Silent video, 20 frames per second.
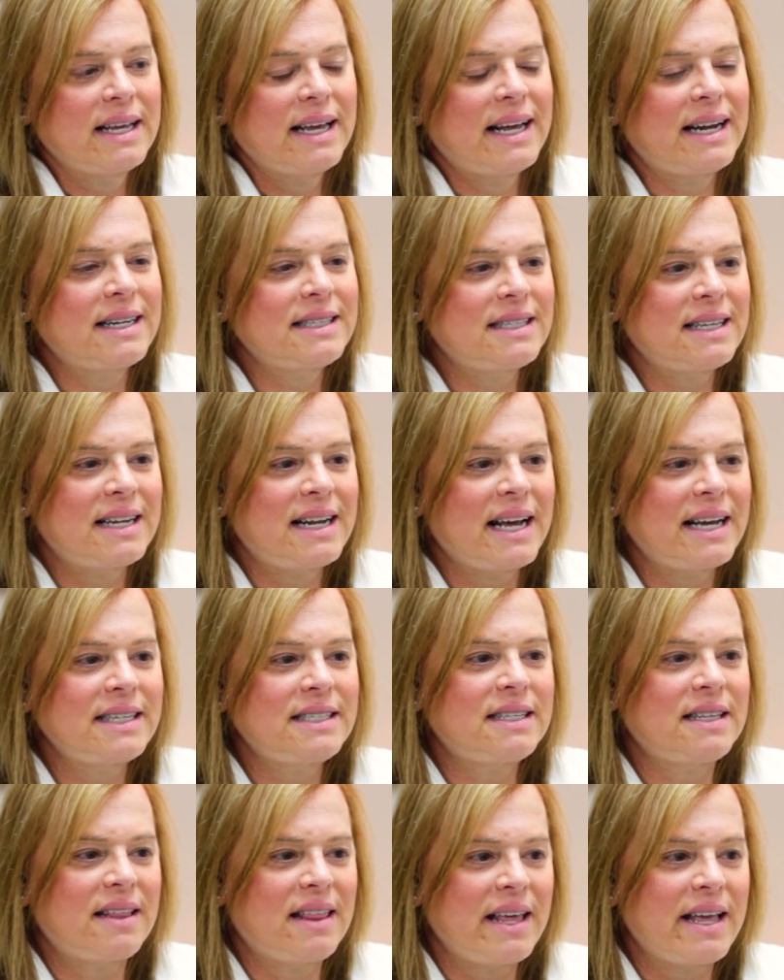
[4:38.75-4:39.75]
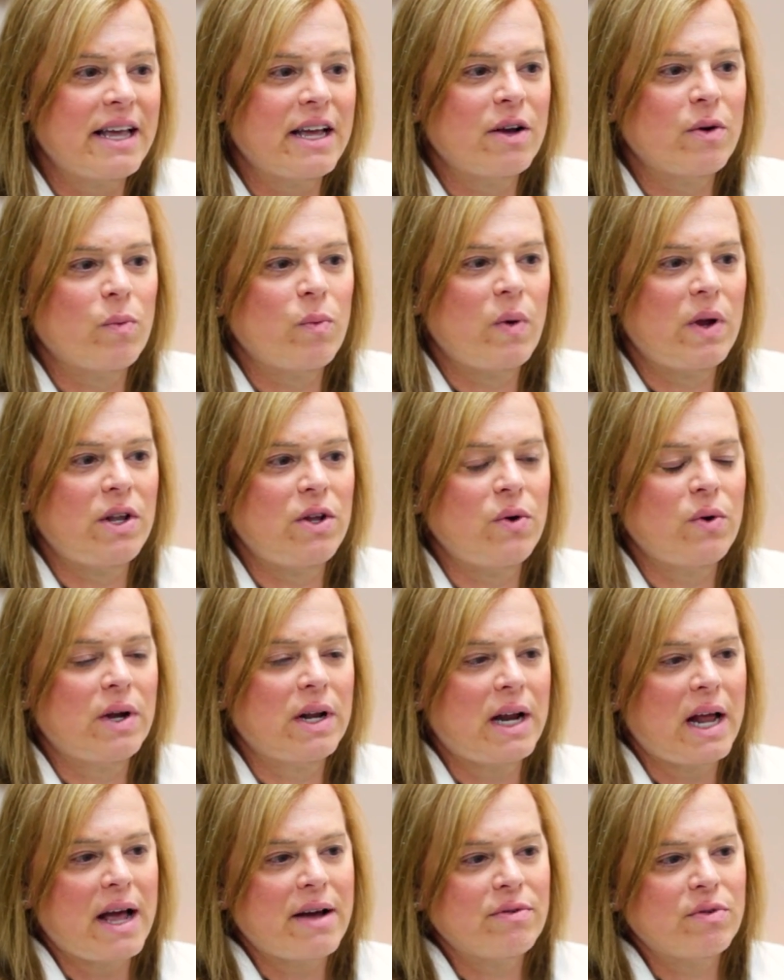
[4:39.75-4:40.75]
And it's a nice thing when you
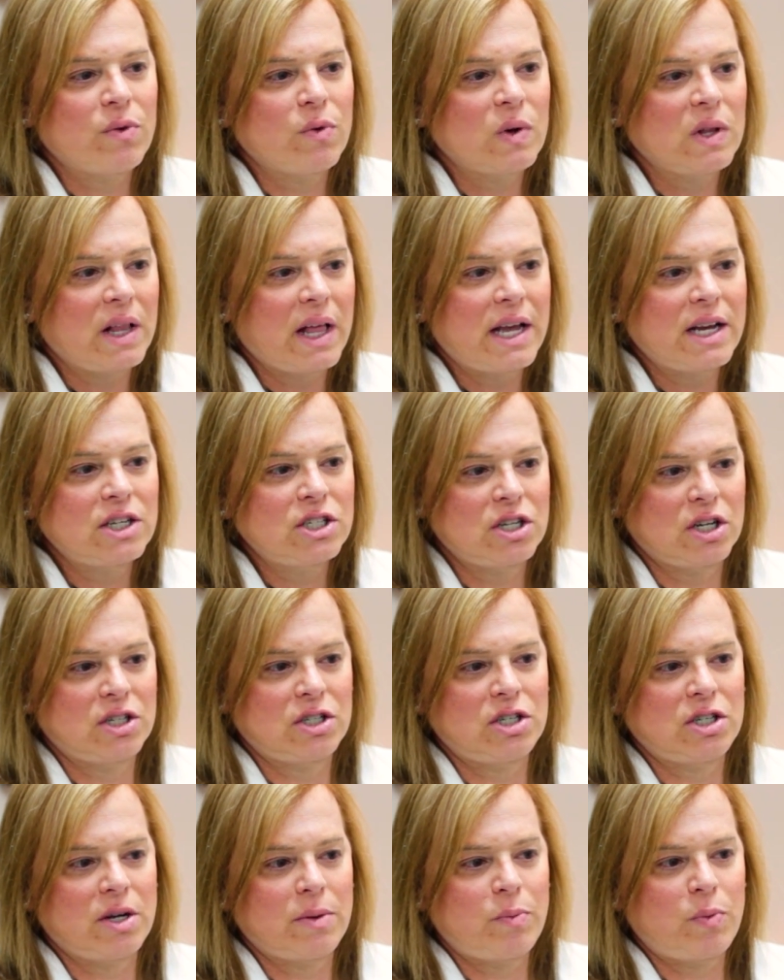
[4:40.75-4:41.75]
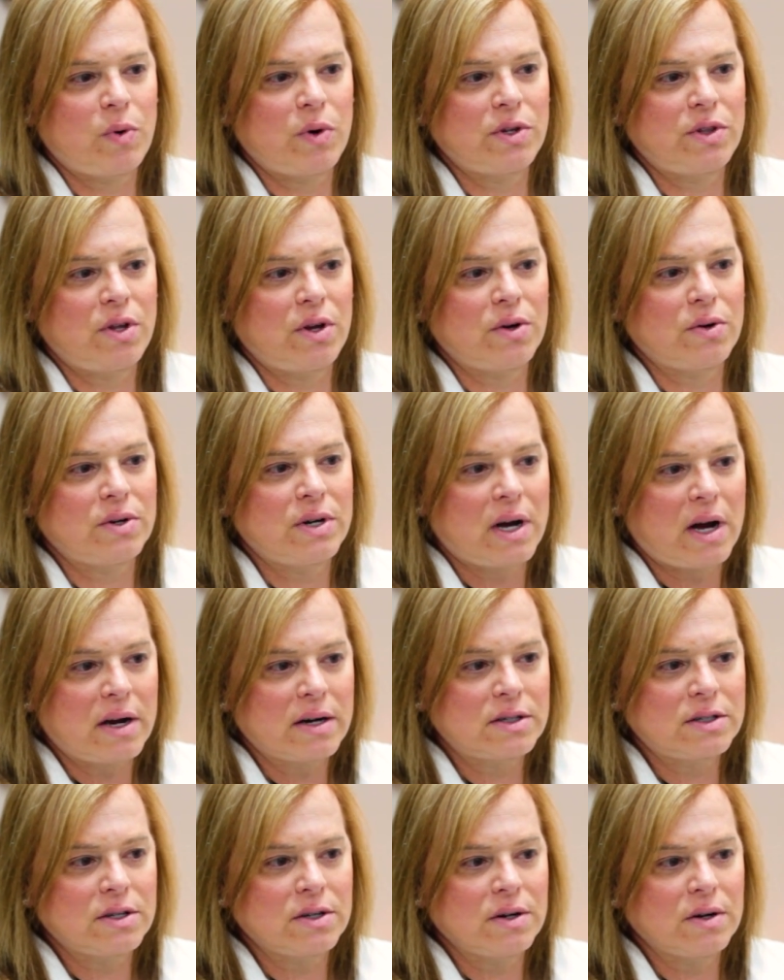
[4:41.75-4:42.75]
can have a relationship with your
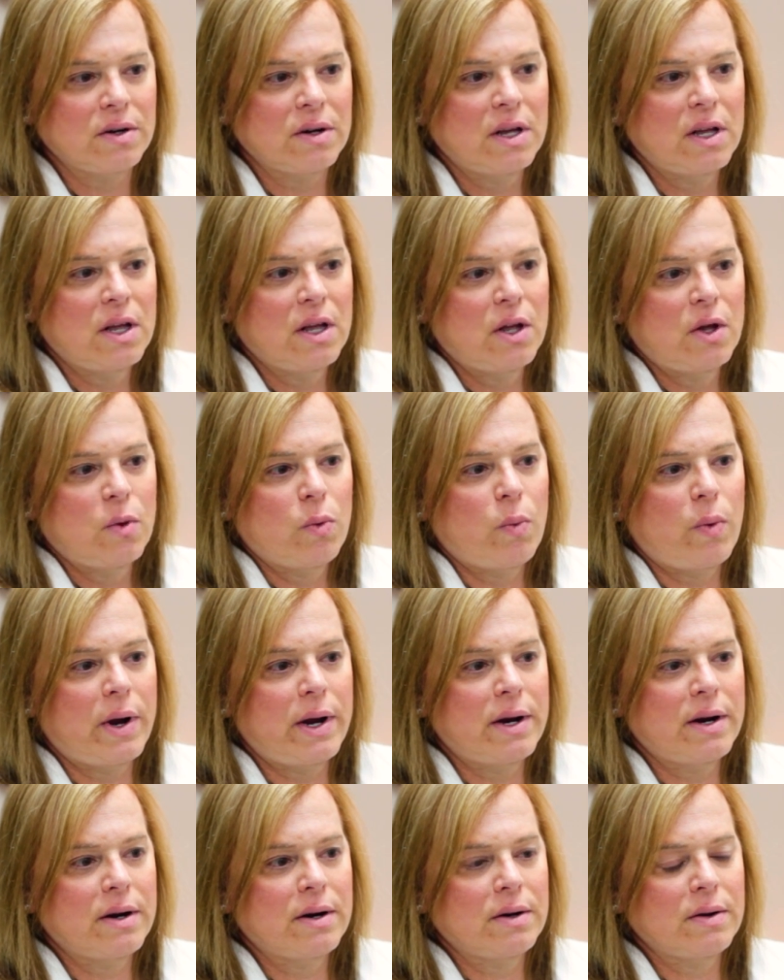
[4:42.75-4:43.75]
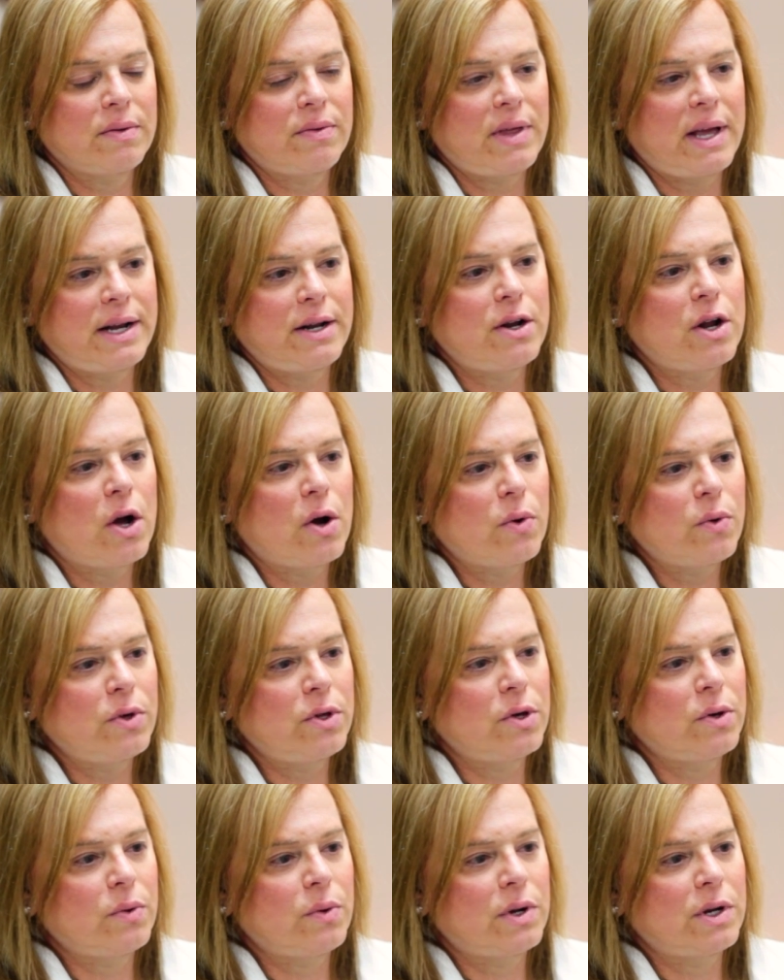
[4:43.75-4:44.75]
doctor where they know
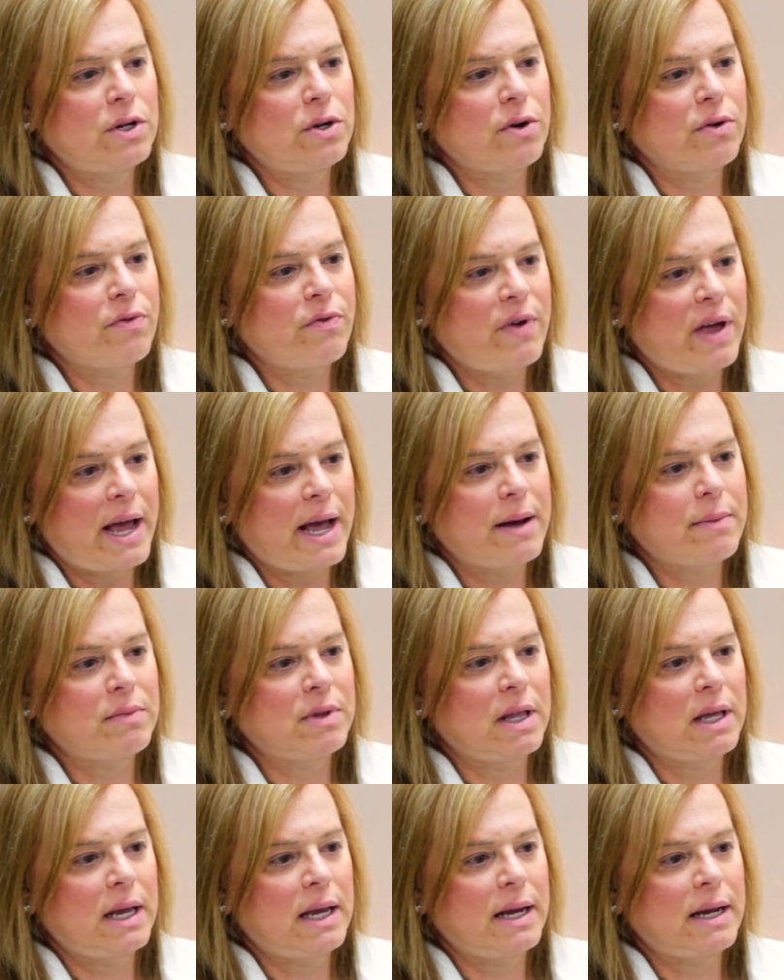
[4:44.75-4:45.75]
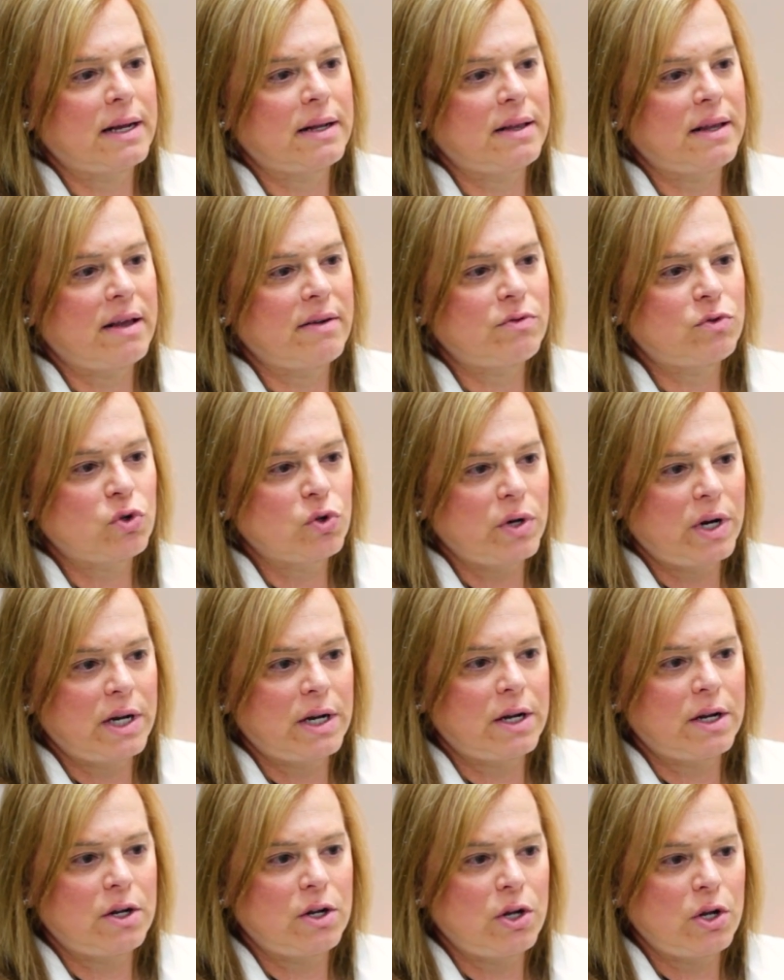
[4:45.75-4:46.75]
you and your family, and they've
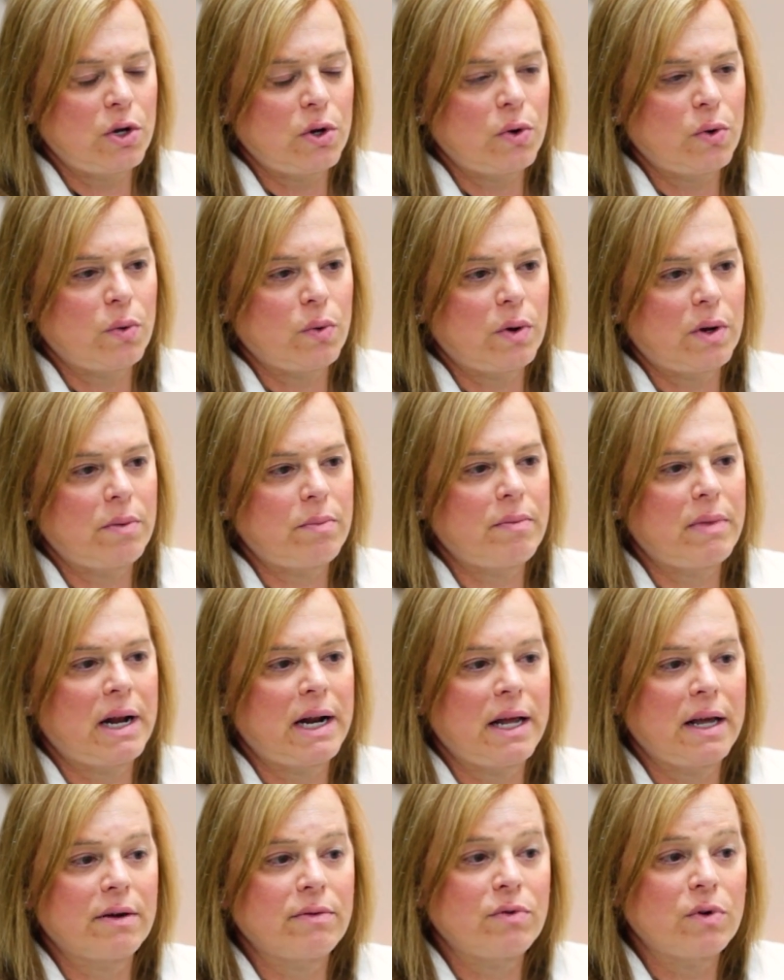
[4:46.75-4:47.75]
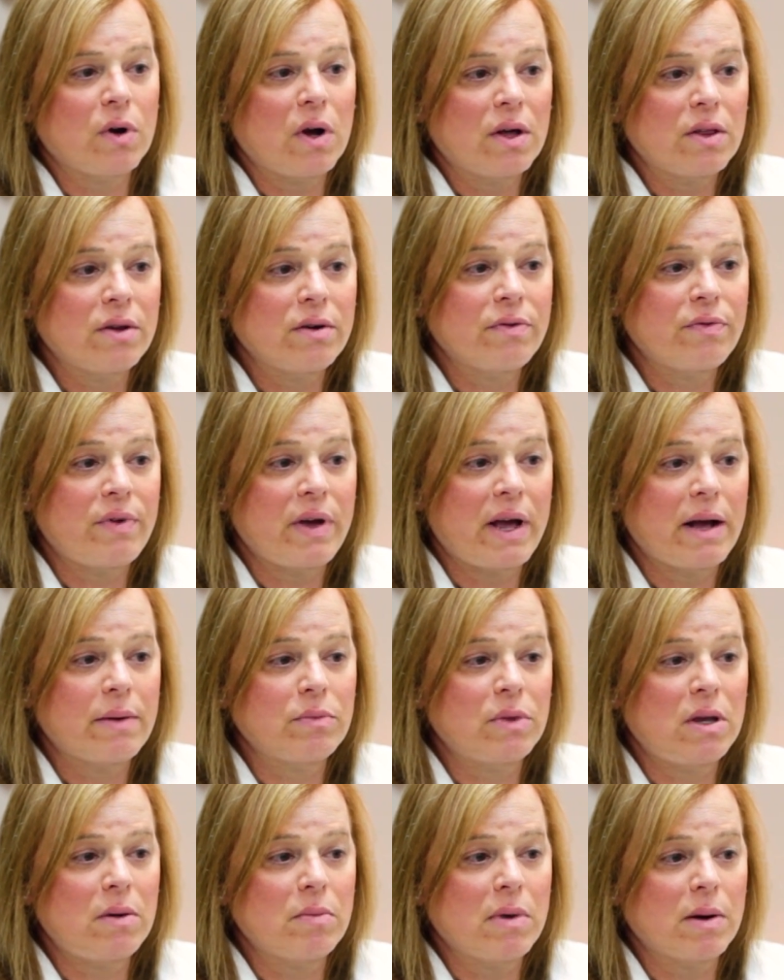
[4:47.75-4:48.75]
treated you and many of your other
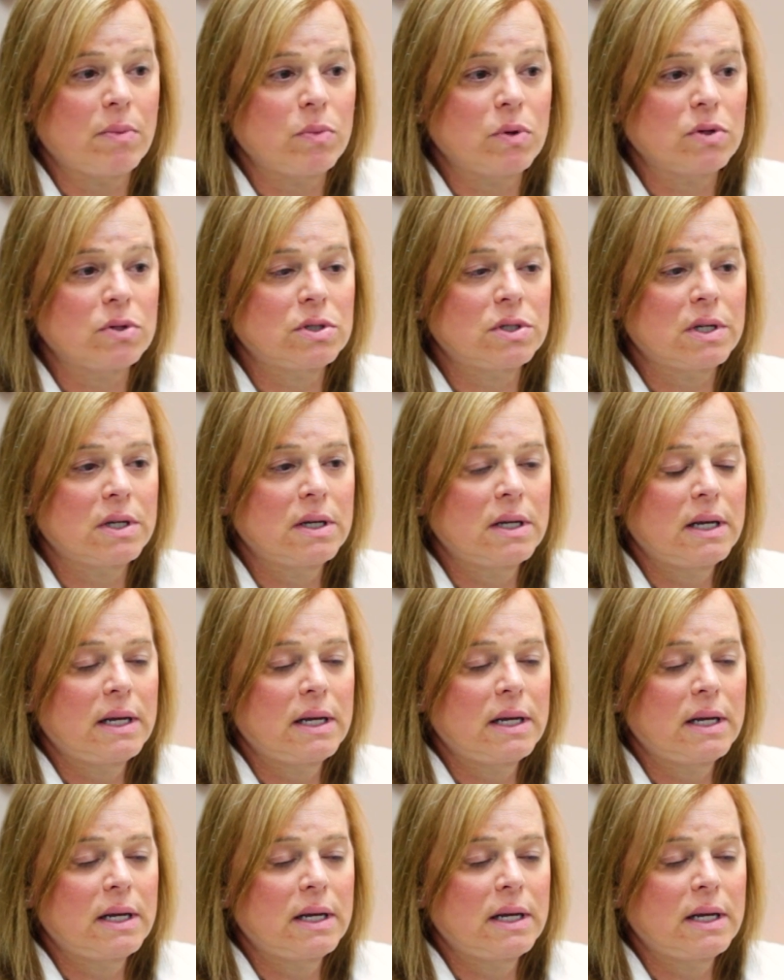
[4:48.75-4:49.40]
family members.